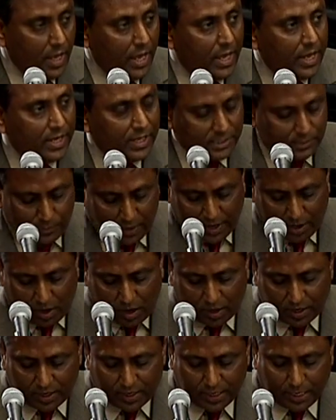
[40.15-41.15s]
It is my
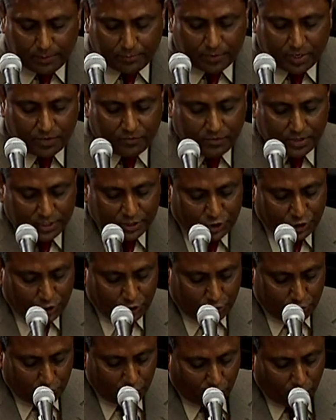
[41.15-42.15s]
honor and privilege
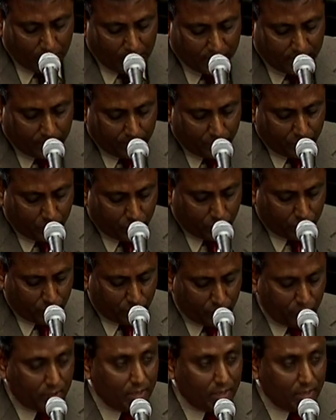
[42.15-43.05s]
to welcome you